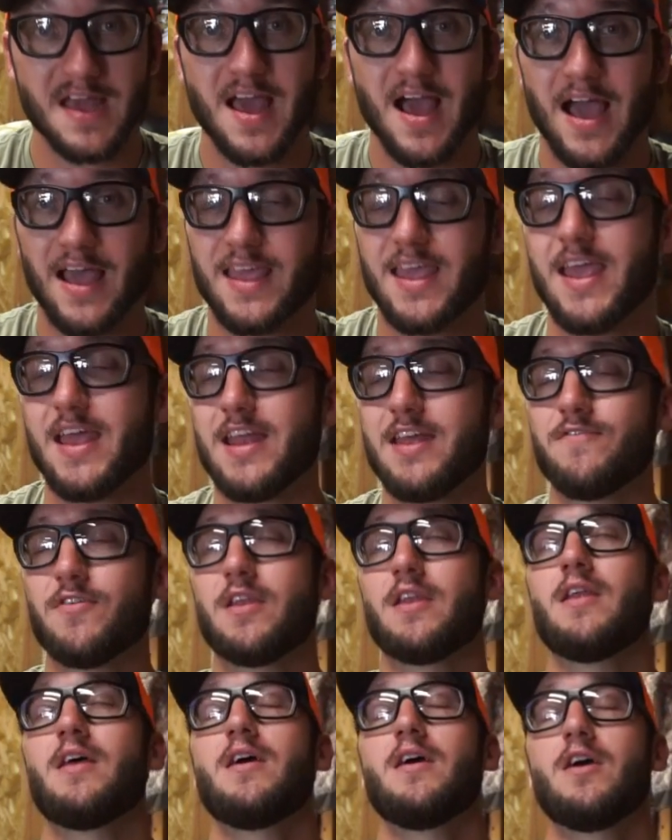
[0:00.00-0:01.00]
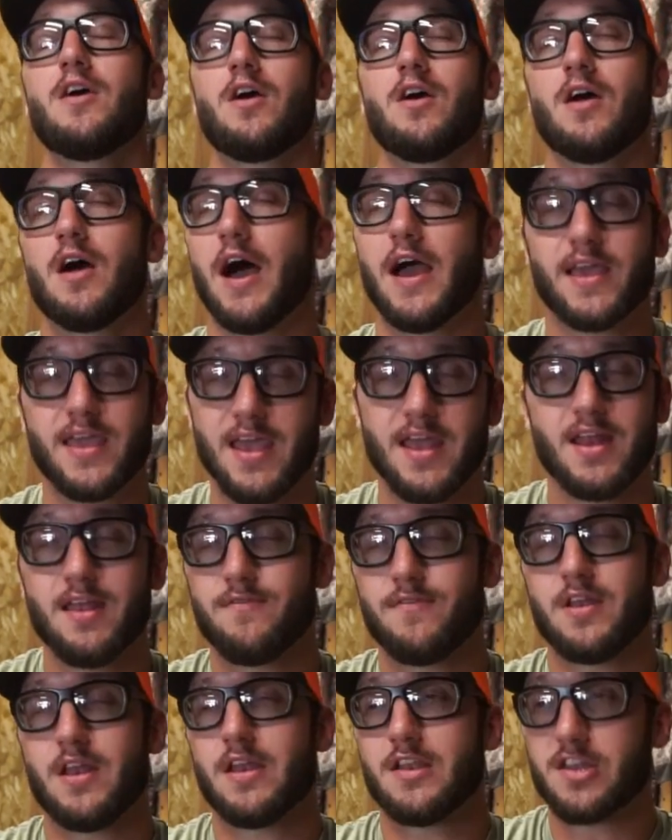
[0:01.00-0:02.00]
I can't even I can't
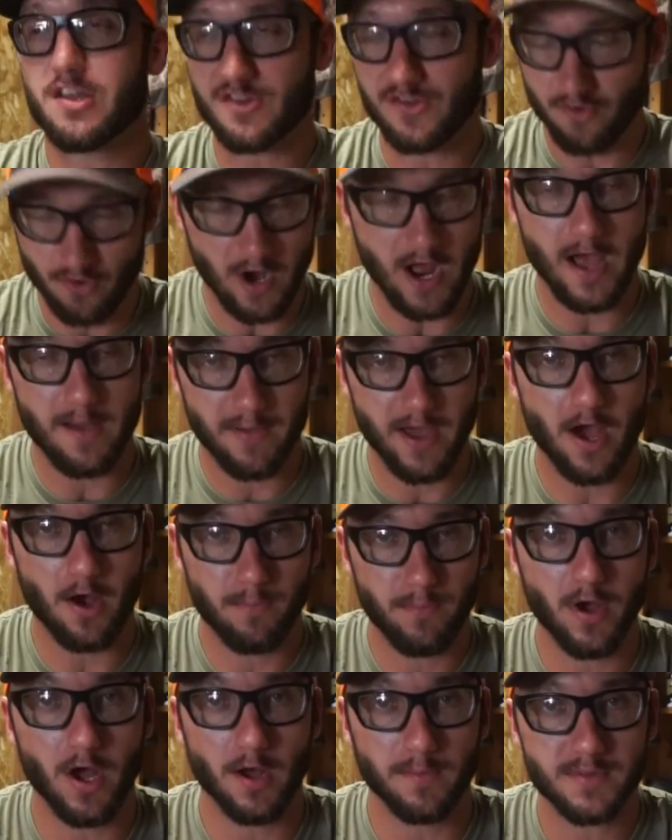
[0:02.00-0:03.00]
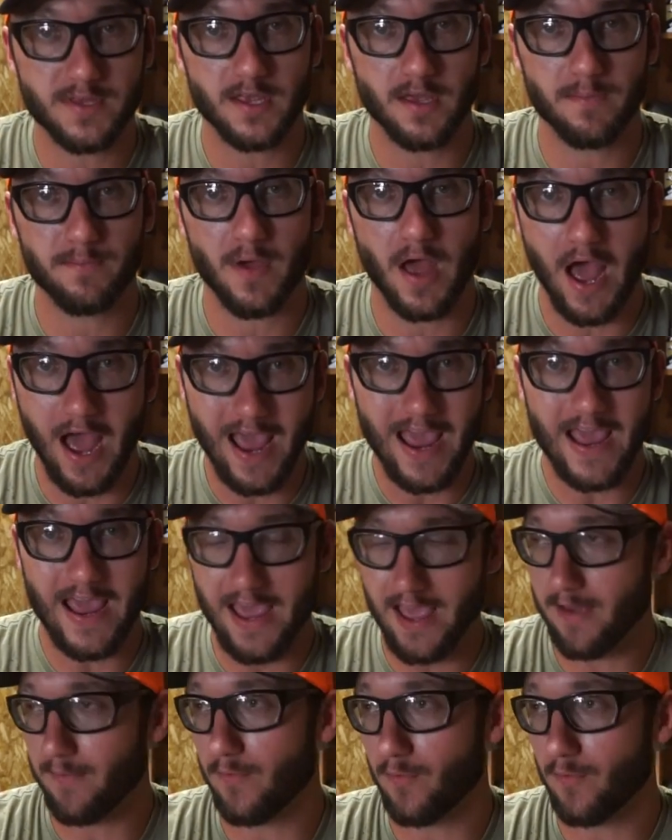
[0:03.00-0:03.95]
even describe how pumped up I am.